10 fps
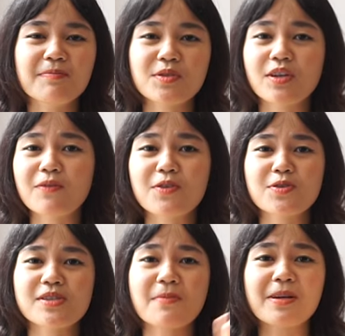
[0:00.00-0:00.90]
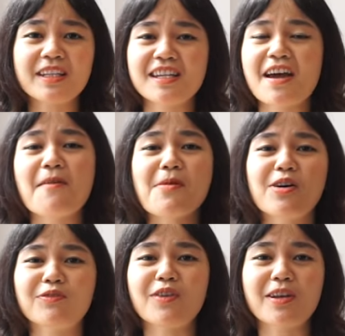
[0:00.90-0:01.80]
to give you some idea
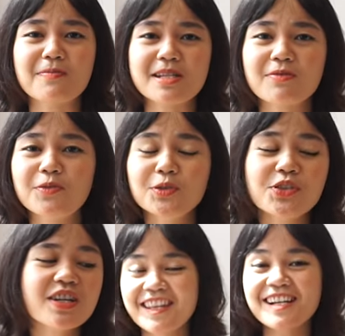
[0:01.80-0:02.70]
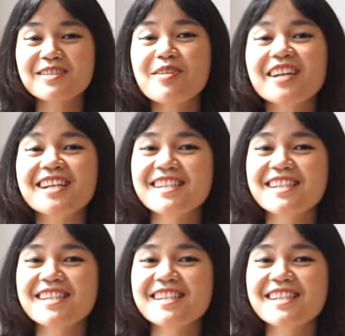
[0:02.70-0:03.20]
about Vietnamese food. Next one